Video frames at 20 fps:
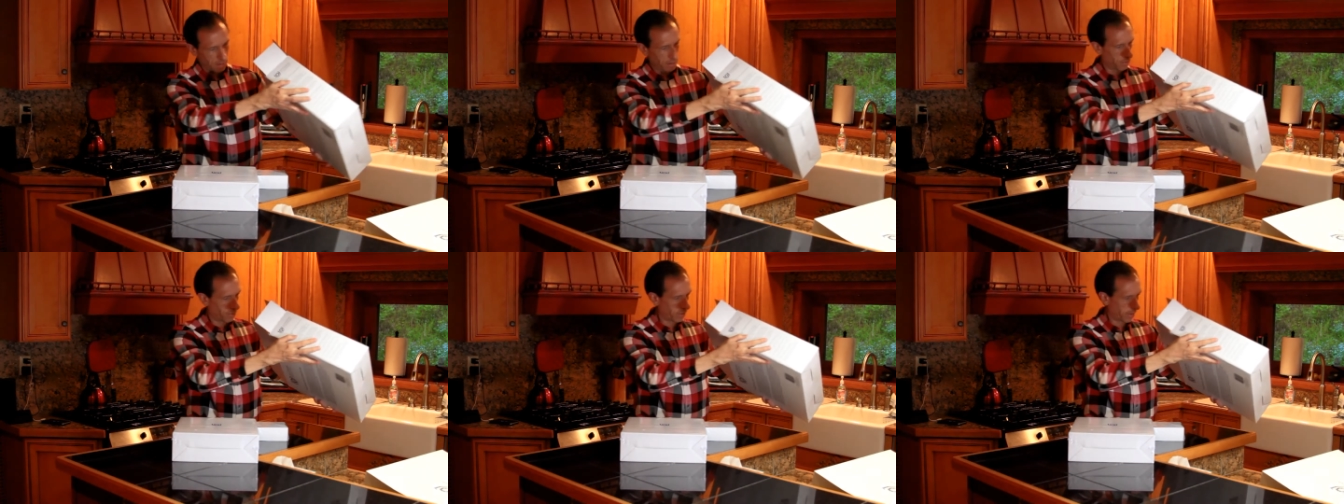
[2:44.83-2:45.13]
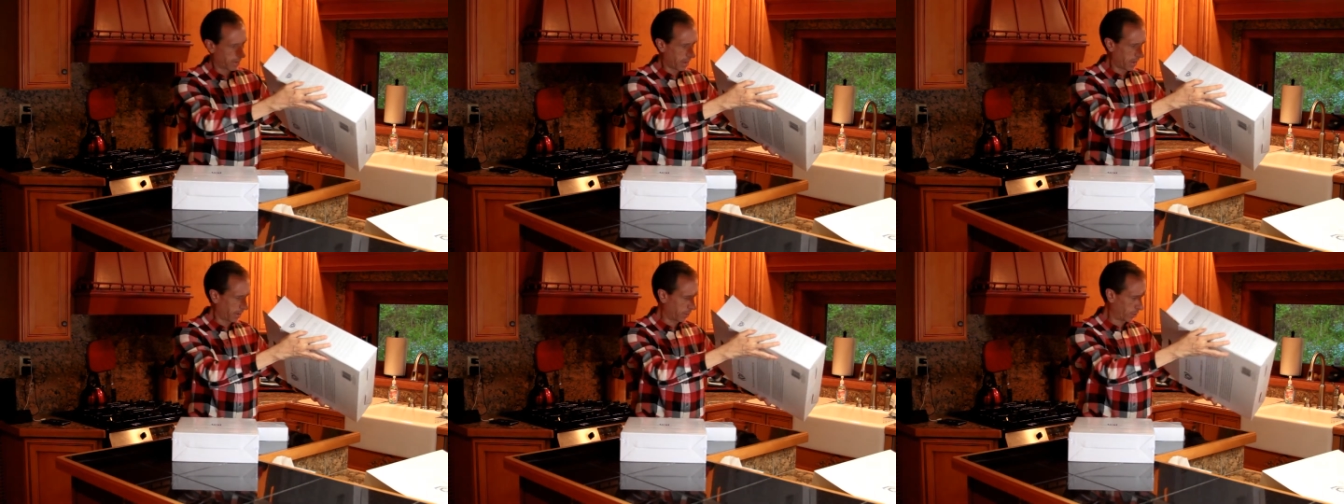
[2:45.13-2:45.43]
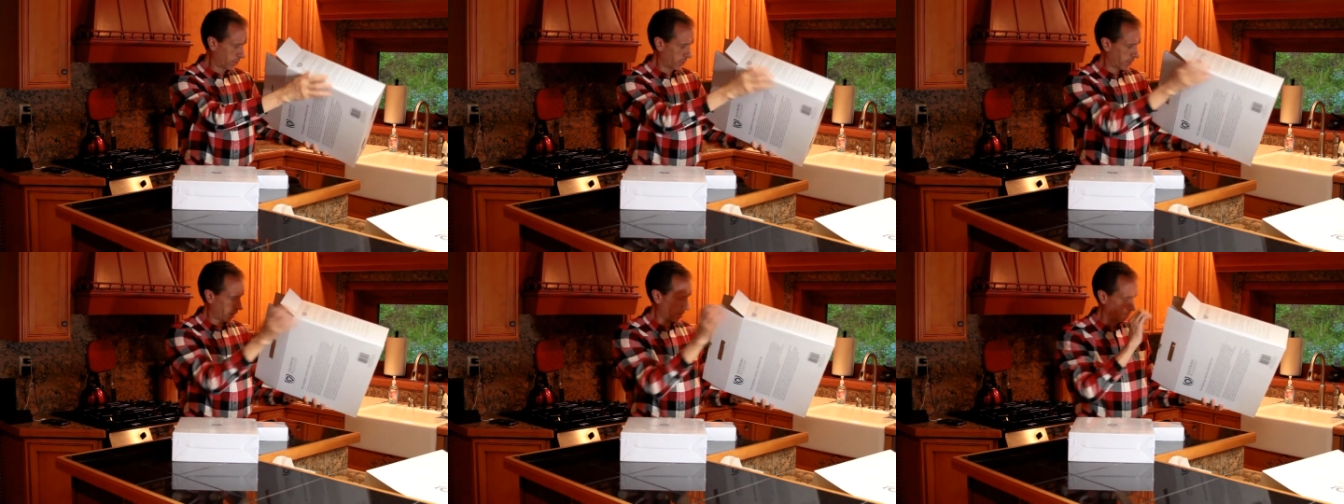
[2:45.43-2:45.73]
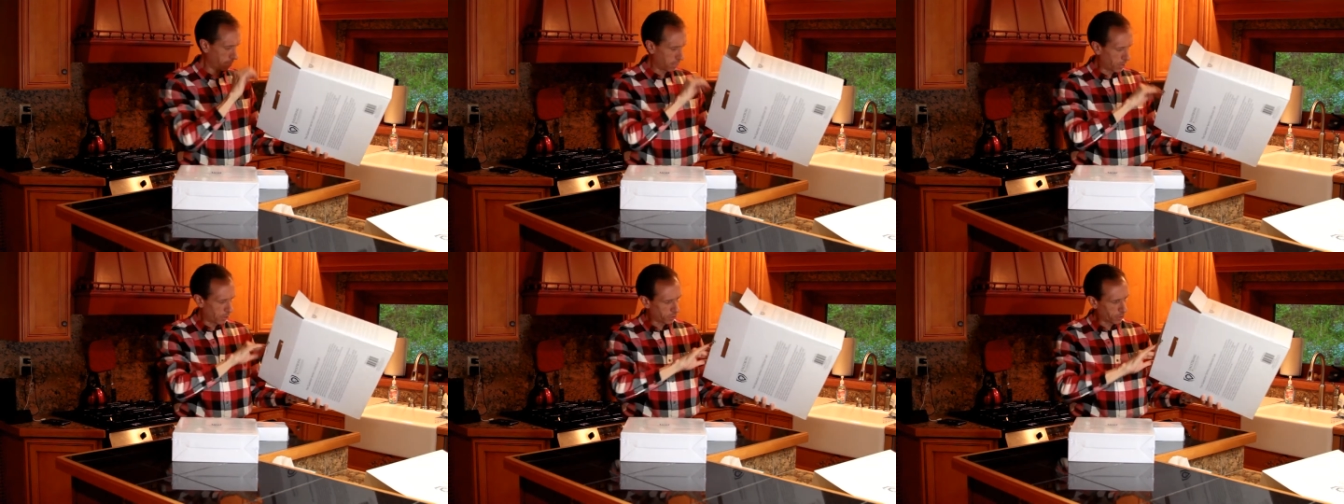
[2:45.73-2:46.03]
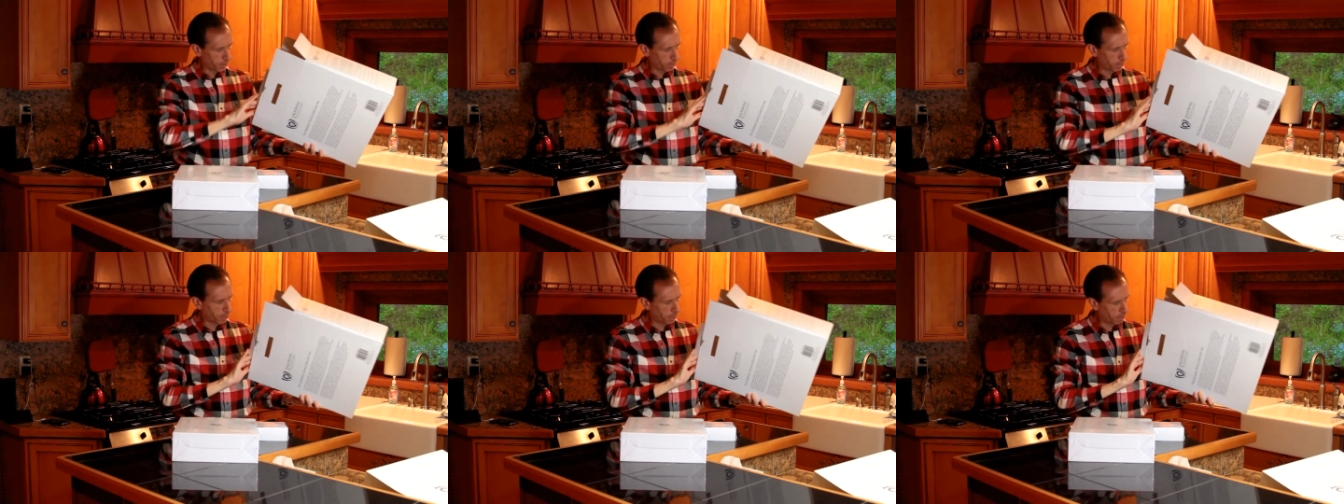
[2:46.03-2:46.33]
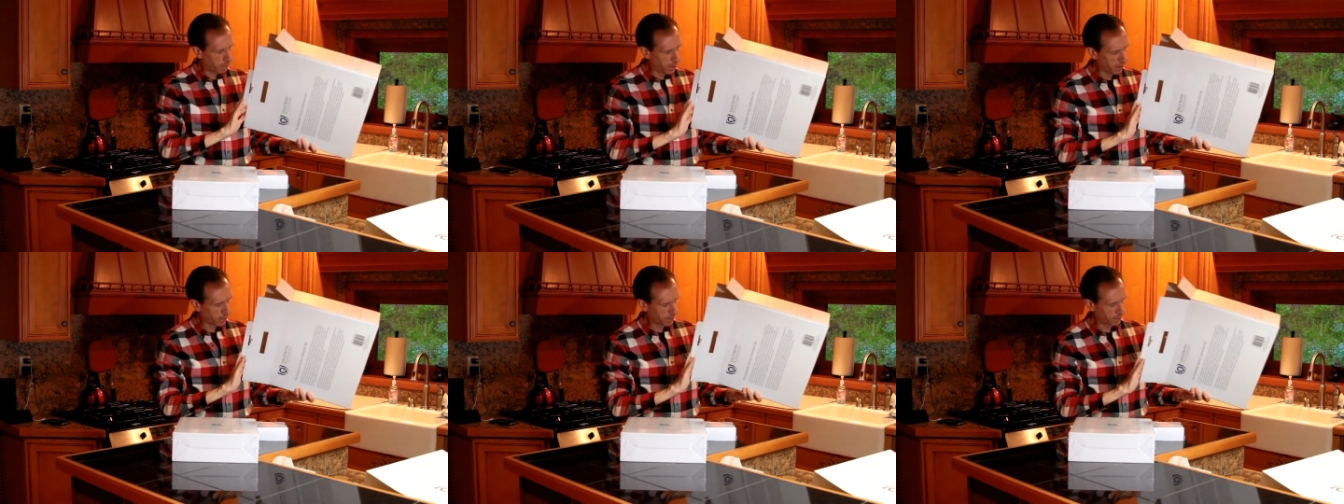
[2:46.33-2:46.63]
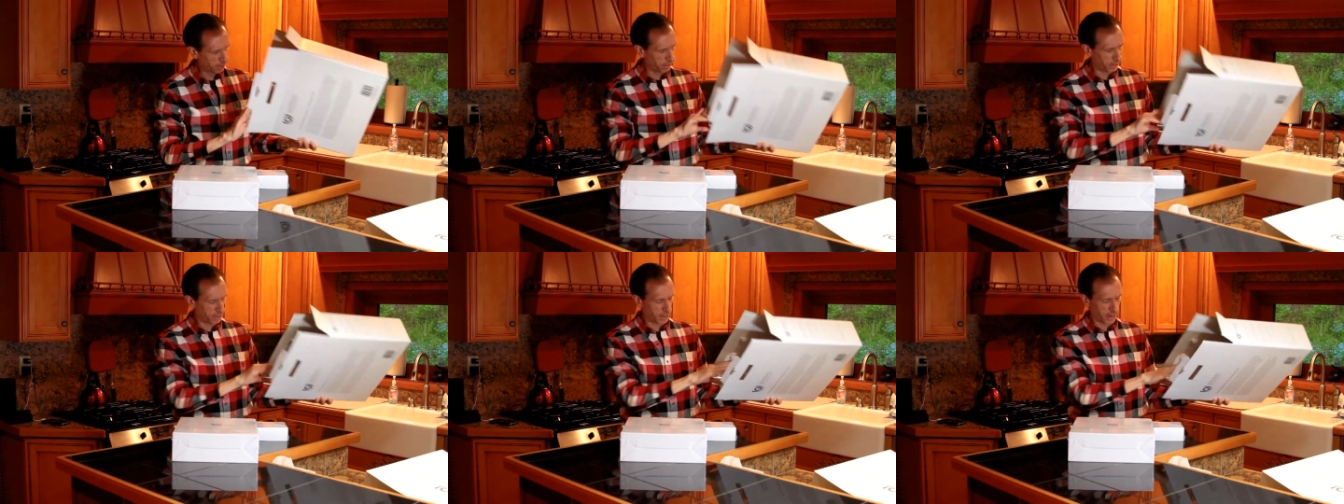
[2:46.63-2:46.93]
Okay, so we got multiple
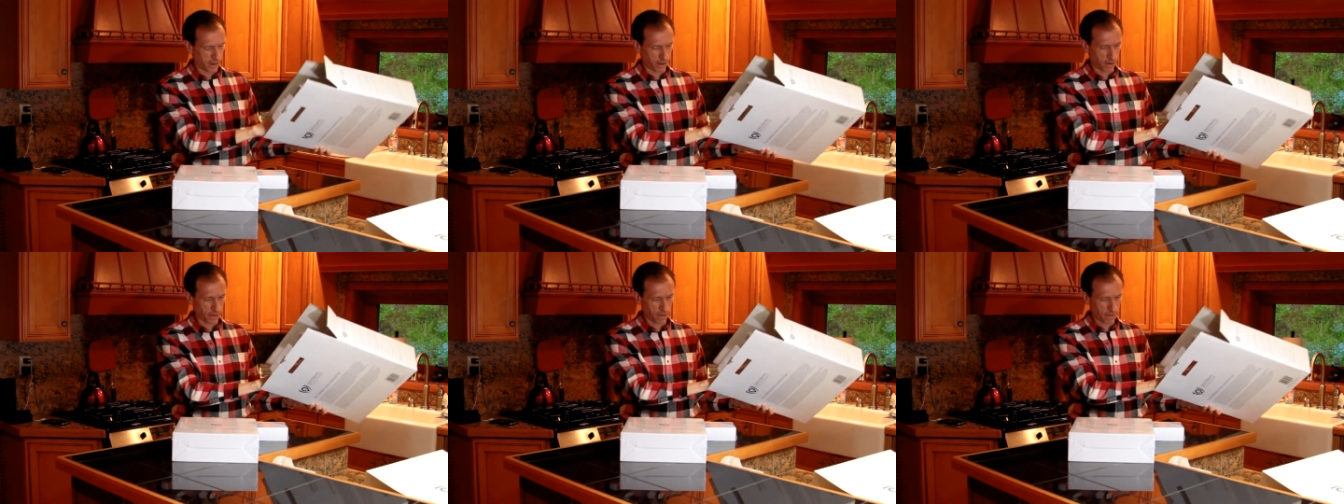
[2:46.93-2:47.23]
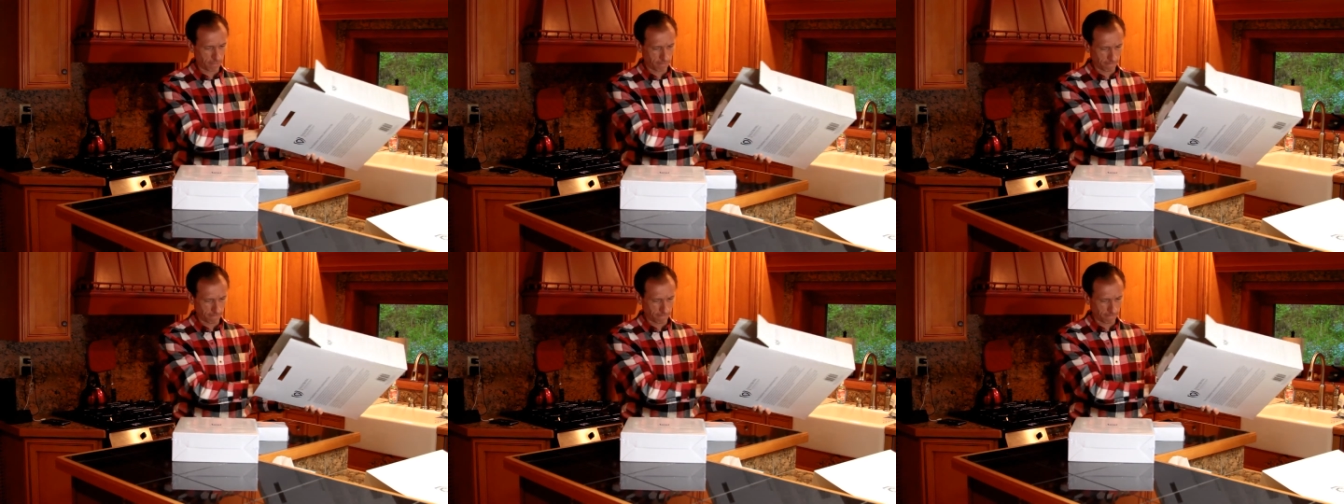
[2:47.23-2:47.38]
boxes here.